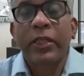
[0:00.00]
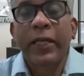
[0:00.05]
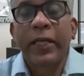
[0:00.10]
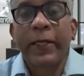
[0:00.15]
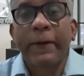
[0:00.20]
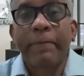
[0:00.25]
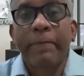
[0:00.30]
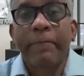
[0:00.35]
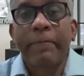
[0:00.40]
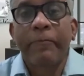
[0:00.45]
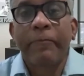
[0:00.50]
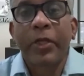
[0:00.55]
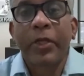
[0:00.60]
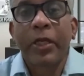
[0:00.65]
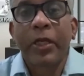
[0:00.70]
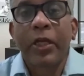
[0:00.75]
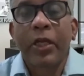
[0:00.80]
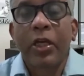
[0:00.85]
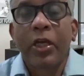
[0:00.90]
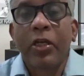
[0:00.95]
again?
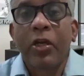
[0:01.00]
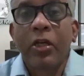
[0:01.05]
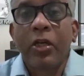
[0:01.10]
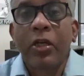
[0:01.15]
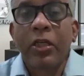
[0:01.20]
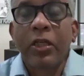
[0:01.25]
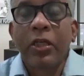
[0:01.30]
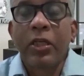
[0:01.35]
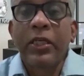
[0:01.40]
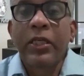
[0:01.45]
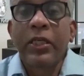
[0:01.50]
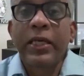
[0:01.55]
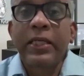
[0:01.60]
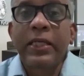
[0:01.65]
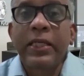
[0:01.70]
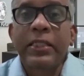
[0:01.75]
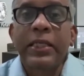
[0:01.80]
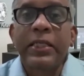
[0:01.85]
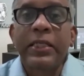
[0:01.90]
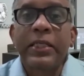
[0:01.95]
Now, here there
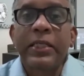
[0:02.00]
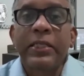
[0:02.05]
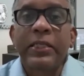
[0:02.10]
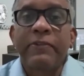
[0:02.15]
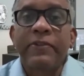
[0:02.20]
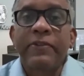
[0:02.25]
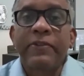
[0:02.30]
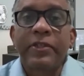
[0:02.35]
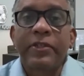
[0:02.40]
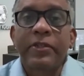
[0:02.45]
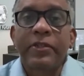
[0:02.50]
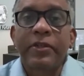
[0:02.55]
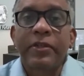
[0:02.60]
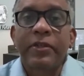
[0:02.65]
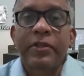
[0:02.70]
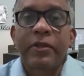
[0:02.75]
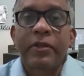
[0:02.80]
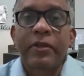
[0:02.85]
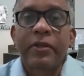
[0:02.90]
is a little difference.